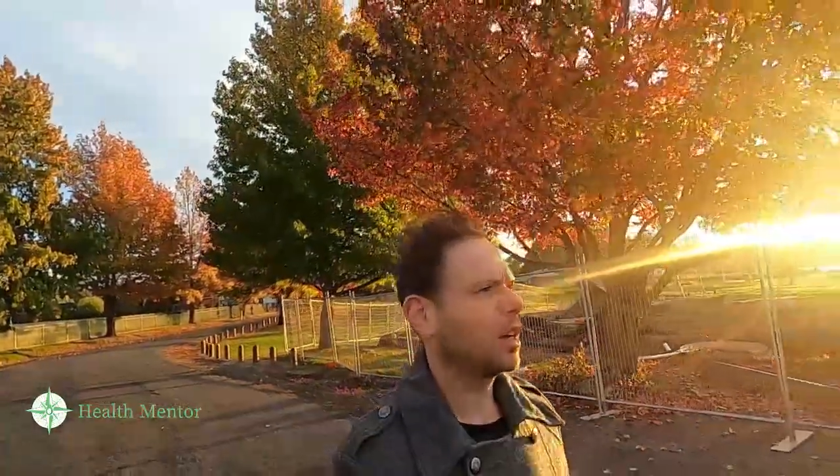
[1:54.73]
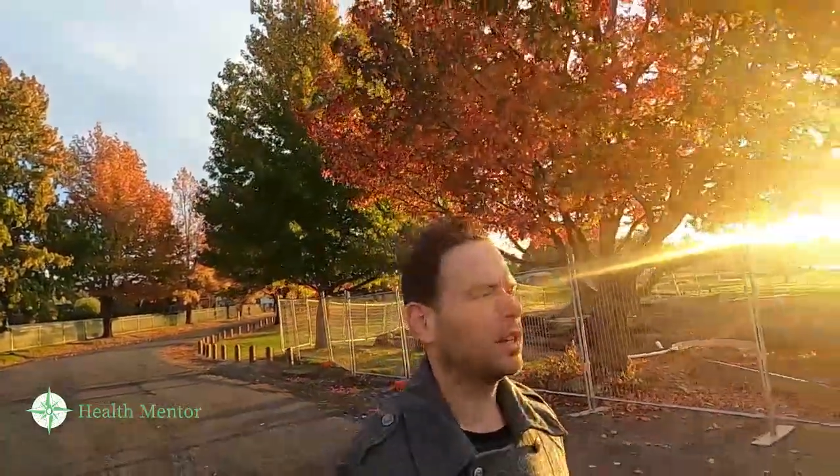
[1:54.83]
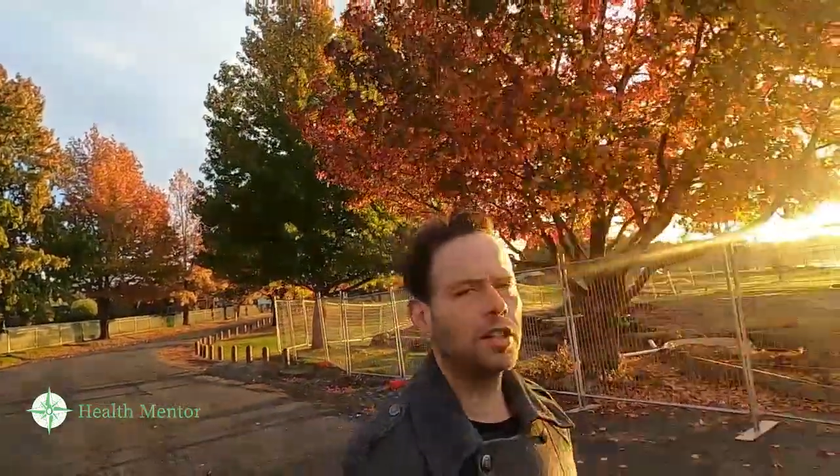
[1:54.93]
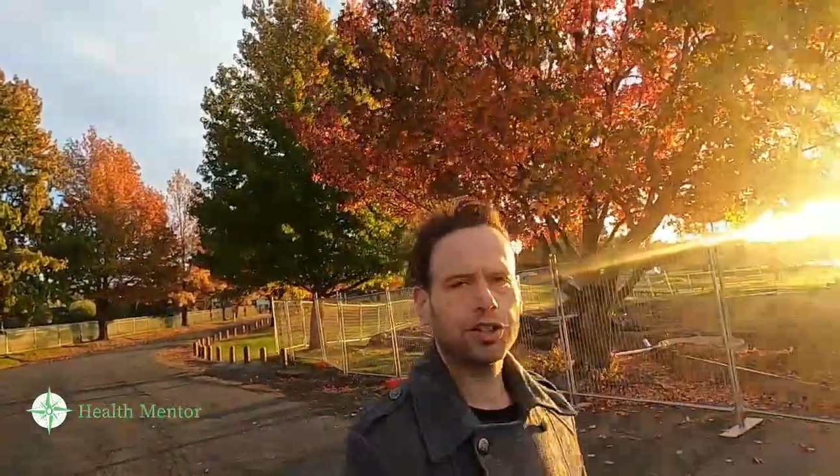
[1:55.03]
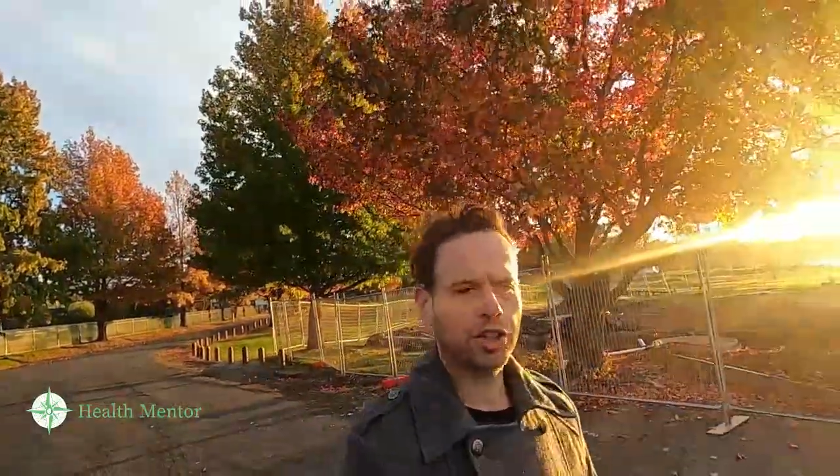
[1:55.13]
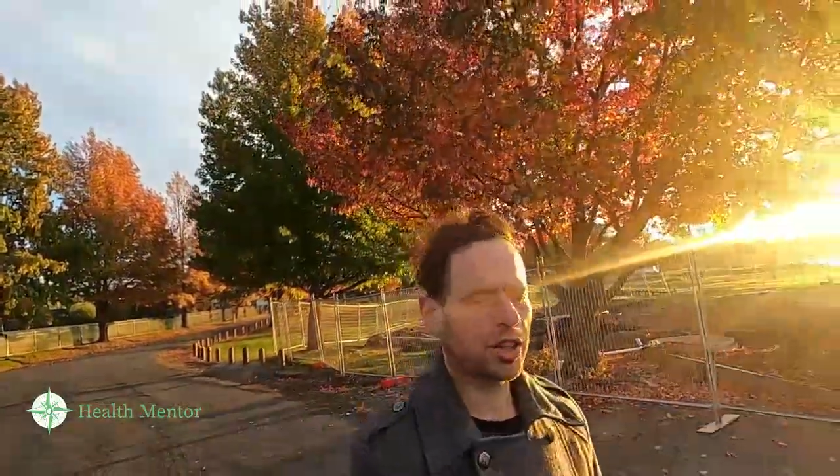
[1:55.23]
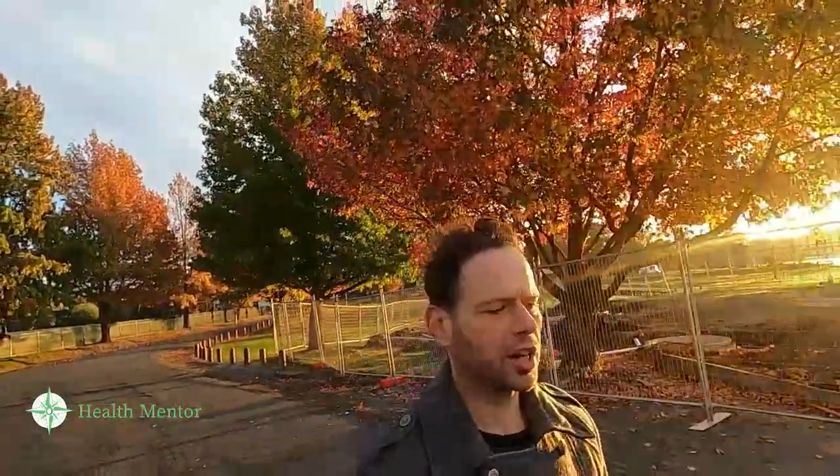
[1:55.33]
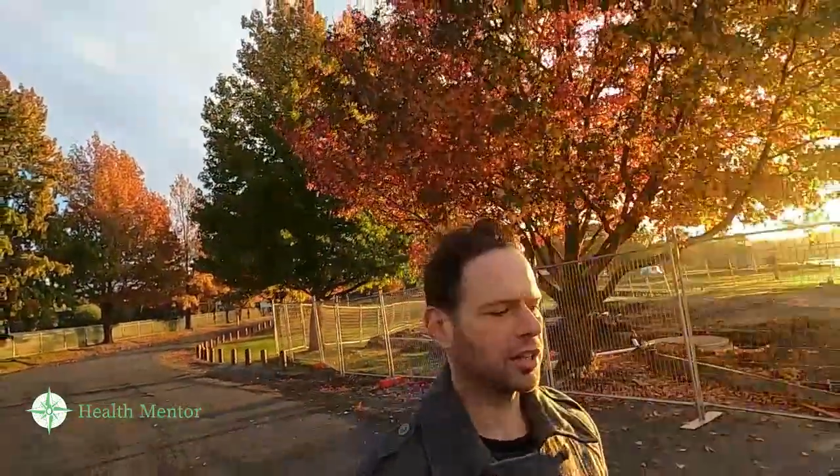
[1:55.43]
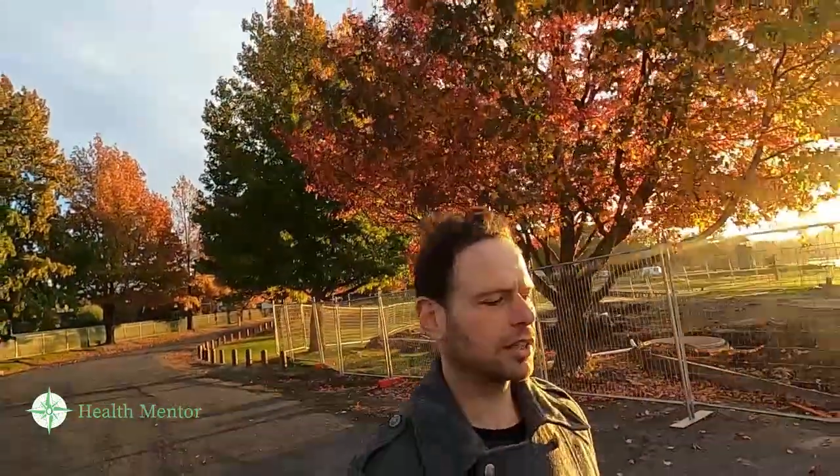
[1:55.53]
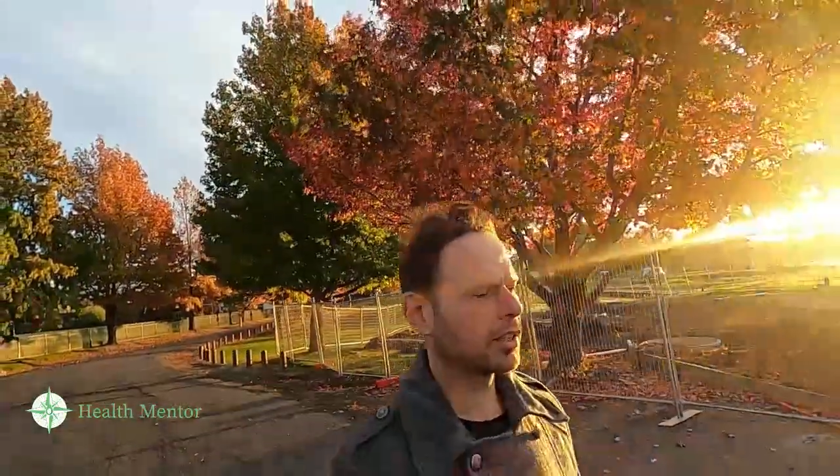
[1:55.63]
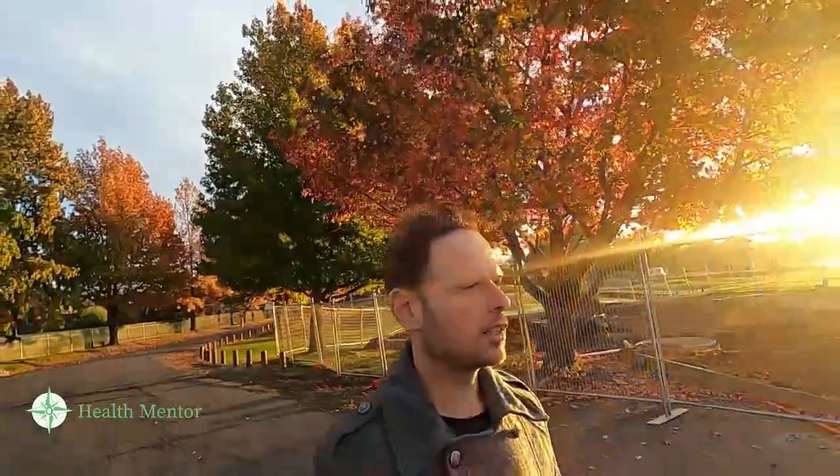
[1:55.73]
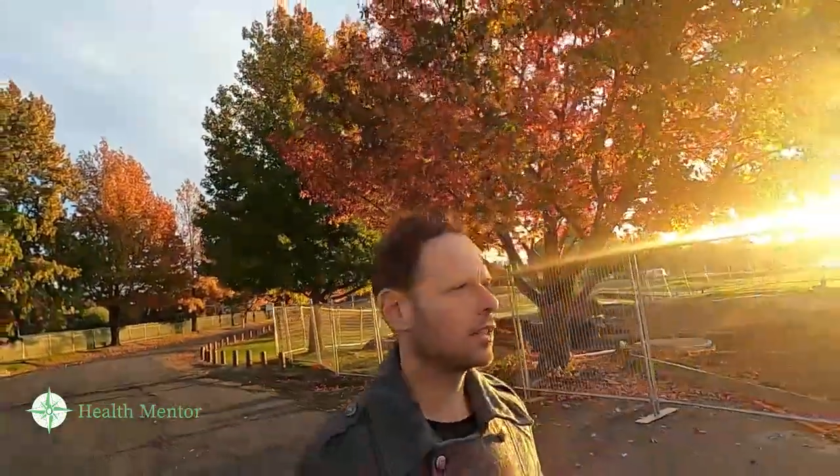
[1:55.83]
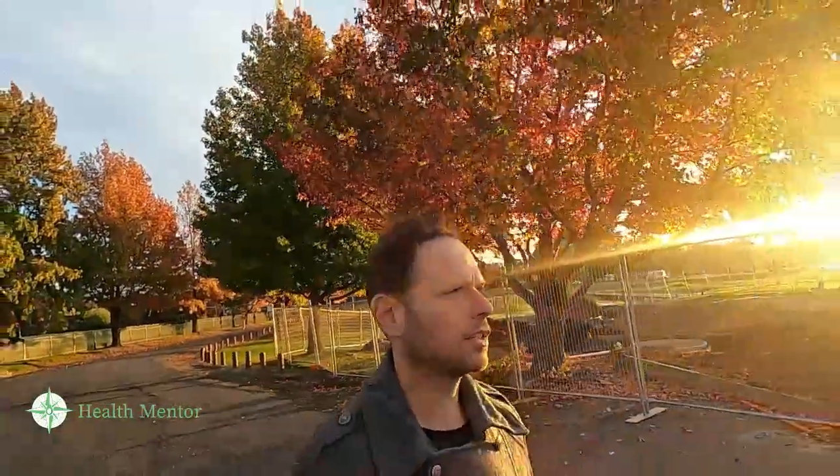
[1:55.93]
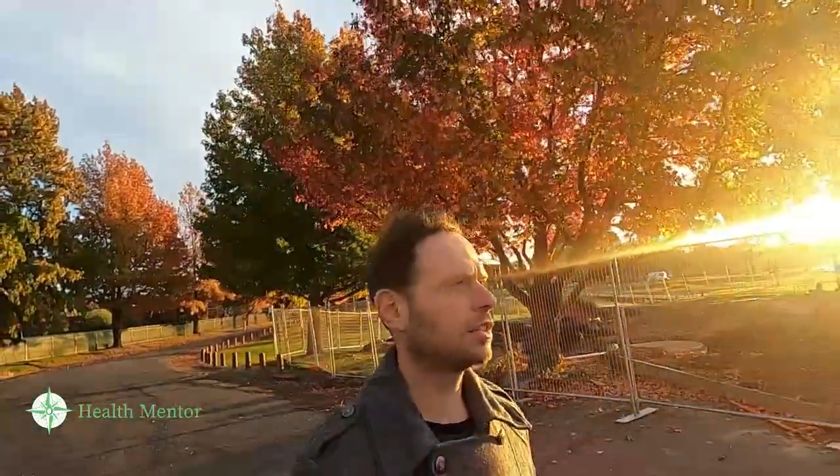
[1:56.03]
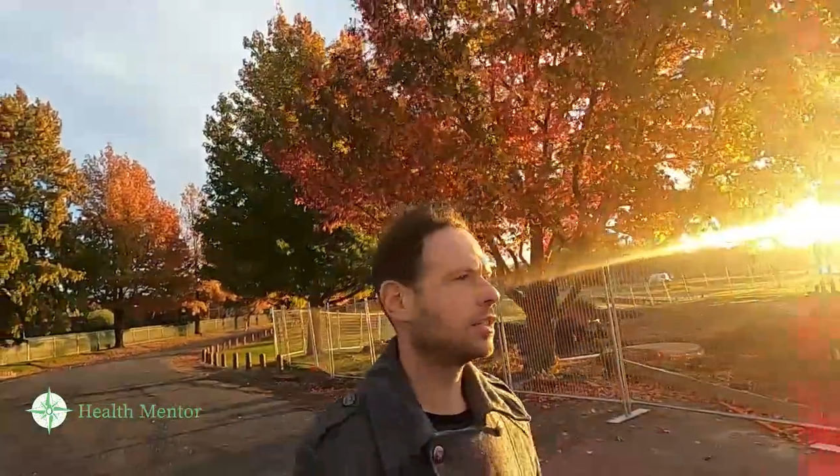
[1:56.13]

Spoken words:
addiction counselor,